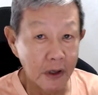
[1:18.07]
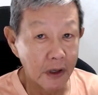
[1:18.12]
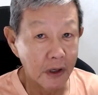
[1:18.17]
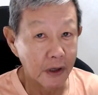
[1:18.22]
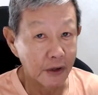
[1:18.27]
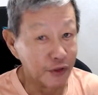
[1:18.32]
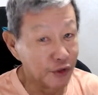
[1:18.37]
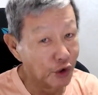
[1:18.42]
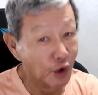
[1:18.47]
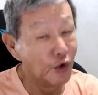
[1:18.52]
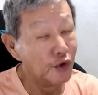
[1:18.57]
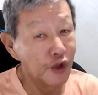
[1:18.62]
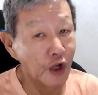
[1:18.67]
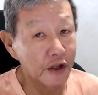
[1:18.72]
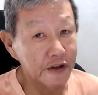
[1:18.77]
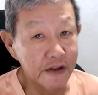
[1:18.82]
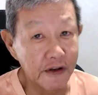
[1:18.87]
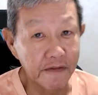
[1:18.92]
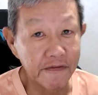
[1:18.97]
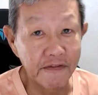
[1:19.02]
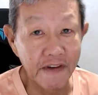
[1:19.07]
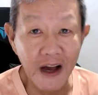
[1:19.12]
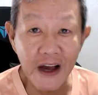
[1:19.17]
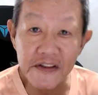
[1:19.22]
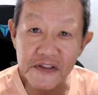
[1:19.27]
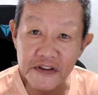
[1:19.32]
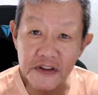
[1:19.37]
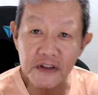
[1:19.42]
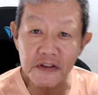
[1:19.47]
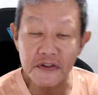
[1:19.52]
though not the
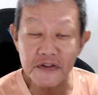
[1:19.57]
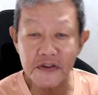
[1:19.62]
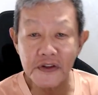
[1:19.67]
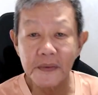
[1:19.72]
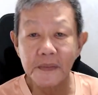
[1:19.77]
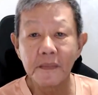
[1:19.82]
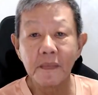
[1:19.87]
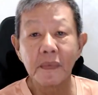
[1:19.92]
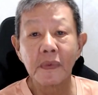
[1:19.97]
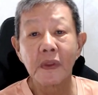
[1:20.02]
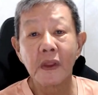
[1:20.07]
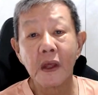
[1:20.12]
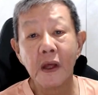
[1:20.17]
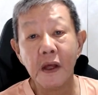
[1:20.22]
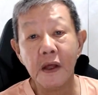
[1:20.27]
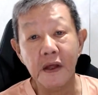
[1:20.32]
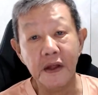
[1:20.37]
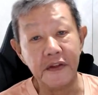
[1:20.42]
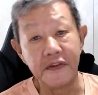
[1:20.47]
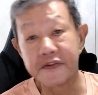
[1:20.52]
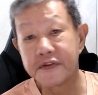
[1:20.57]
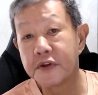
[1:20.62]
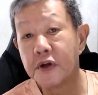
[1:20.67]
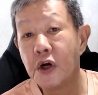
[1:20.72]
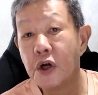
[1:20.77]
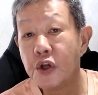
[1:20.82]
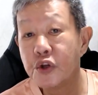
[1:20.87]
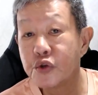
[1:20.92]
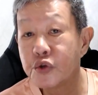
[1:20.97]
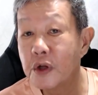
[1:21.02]
fastest, it's
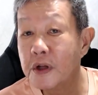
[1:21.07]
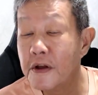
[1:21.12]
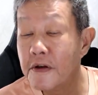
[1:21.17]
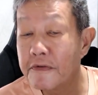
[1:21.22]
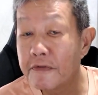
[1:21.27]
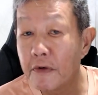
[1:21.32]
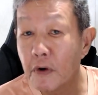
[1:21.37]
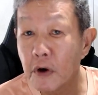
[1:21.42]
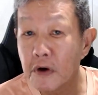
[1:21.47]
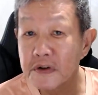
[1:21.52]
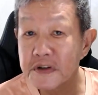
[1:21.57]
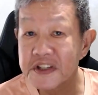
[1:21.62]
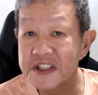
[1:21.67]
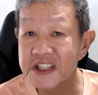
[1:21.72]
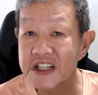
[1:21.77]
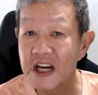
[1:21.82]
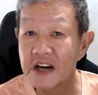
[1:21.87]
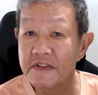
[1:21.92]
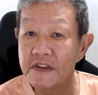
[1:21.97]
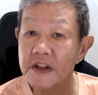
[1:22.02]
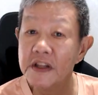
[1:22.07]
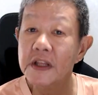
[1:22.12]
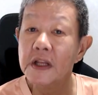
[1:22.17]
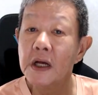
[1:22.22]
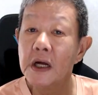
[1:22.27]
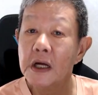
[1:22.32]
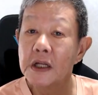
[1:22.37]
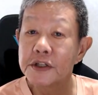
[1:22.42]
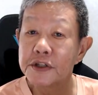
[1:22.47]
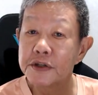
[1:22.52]
24 7,
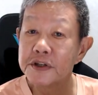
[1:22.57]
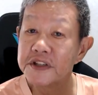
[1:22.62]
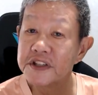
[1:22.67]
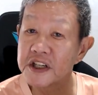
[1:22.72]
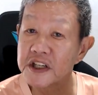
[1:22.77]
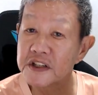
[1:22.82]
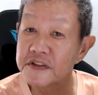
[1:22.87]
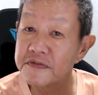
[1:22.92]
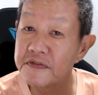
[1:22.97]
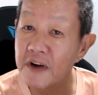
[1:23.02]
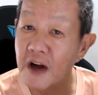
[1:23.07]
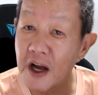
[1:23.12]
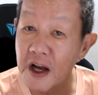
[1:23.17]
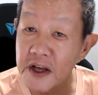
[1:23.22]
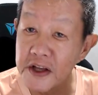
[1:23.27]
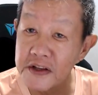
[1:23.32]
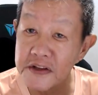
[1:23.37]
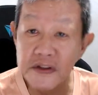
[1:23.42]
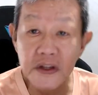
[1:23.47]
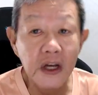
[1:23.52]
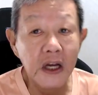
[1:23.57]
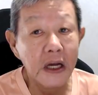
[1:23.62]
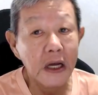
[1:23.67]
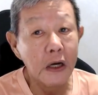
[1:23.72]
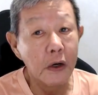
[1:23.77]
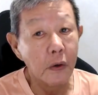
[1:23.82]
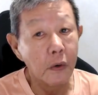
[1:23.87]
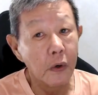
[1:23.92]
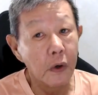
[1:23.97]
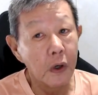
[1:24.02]
365
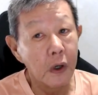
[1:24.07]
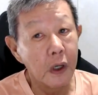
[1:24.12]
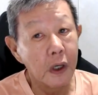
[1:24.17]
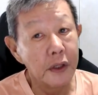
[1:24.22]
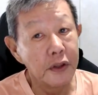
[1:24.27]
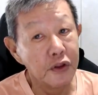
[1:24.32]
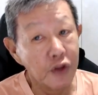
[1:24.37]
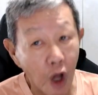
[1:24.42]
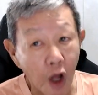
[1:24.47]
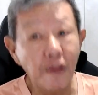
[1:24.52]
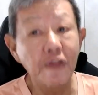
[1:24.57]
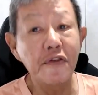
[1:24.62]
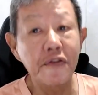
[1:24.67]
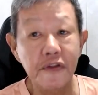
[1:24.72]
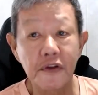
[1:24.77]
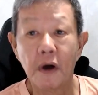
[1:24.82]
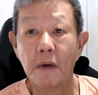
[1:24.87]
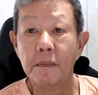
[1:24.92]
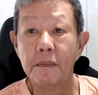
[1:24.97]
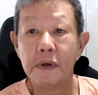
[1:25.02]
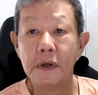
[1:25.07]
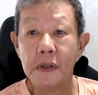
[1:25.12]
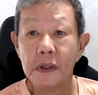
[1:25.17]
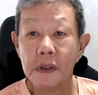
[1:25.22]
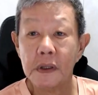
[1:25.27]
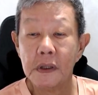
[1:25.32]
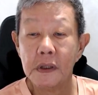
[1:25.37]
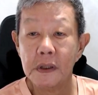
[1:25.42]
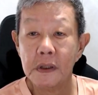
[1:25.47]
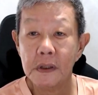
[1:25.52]
non stop.
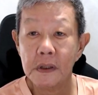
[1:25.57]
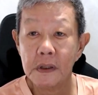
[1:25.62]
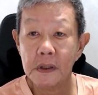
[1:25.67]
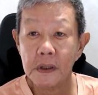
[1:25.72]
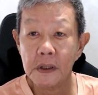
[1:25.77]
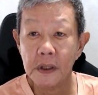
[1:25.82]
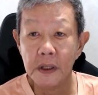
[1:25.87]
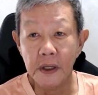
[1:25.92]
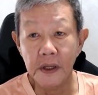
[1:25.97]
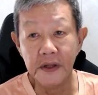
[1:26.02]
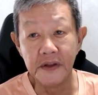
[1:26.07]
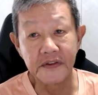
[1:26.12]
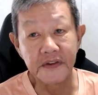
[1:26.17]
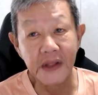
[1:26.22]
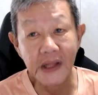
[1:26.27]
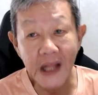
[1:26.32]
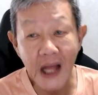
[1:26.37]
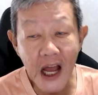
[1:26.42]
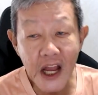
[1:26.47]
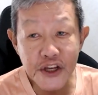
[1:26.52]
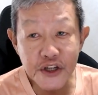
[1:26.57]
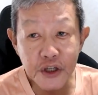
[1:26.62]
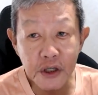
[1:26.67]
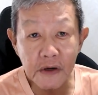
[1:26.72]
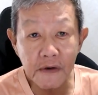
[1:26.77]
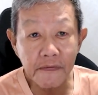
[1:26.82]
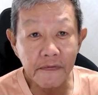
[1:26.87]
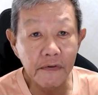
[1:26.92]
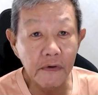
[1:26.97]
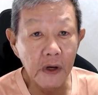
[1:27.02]
It's ledger
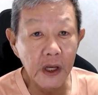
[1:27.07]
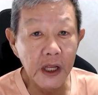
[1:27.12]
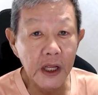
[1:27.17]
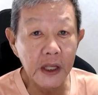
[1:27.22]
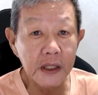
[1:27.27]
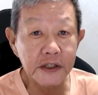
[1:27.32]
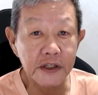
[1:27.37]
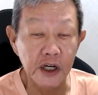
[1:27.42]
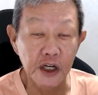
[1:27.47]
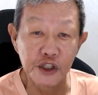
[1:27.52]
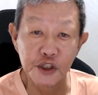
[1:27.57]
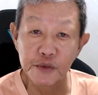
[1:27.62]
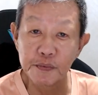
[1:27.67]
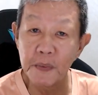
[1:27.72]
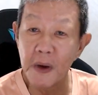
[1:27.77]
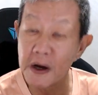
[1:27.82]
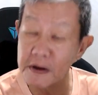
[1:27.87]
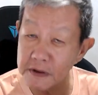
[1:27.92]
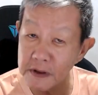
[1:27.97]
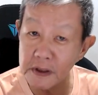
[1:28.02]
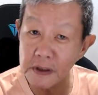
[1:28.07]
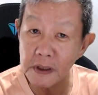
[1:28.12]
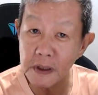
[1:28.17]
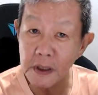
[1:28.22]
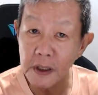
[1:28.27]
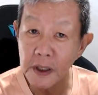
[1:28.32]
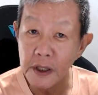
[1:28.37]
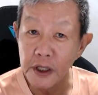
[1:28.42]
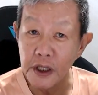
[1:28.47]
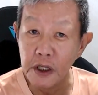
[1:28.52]
fully transparent,
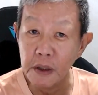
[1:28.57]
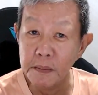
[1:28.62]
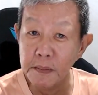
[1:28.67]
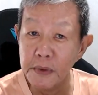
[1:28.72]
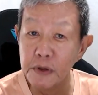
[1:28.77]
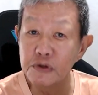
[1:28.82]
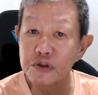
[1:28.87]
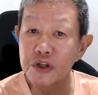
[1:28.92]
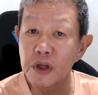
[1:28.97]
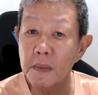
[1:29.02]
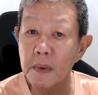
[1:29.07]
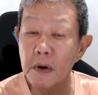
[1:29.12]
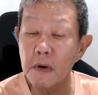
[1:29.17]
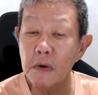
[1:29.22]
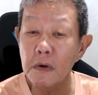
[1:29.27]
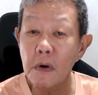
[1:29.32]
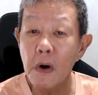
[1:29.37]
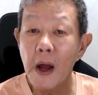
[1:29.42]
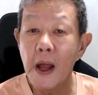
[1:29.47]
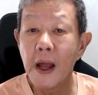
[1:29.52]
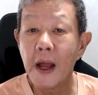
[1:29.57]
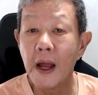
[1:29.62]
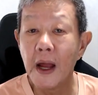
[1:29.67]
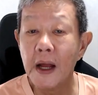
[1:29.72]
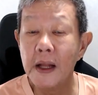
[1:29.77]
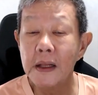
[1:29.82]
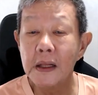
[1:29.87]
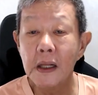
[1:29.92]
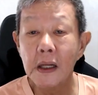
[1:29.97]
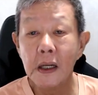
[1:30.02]
immutable, and
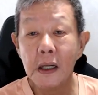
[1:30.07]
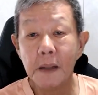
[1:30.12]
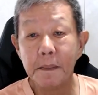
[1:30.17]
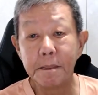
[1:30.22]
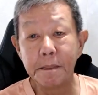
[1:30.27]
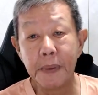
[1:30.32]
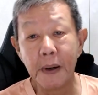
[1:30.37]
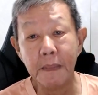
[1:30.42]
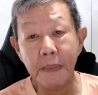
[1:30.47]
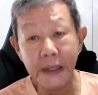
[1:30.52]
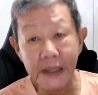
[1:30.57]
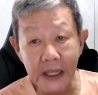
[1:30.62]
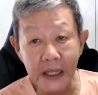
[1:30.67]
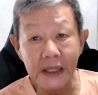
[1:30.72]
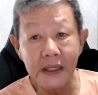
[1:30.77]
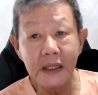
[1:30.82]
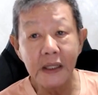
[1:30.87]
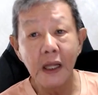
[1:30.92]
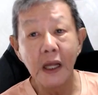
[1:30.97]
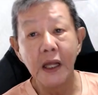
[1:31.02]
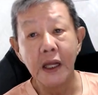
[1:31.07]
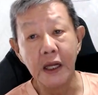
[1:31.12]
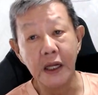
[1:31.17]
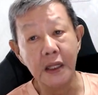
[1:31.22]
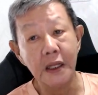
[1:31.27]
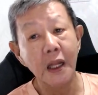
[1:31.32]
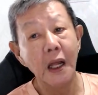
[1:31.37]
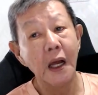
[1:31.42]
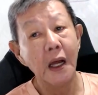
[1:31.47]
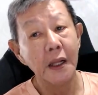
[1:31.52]
permanent in
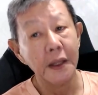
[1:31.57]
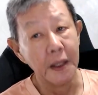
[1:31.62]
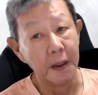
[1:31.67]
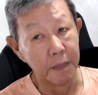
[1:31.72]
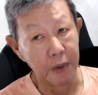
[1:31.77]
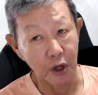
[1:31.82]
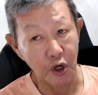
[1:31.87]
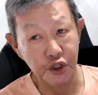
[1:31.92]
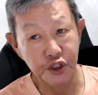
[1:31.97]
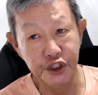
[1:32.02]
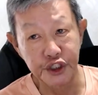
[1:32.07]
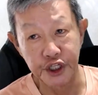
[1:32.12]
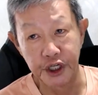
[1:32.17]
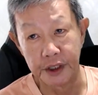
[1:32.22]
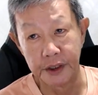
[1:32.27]
the blockchain.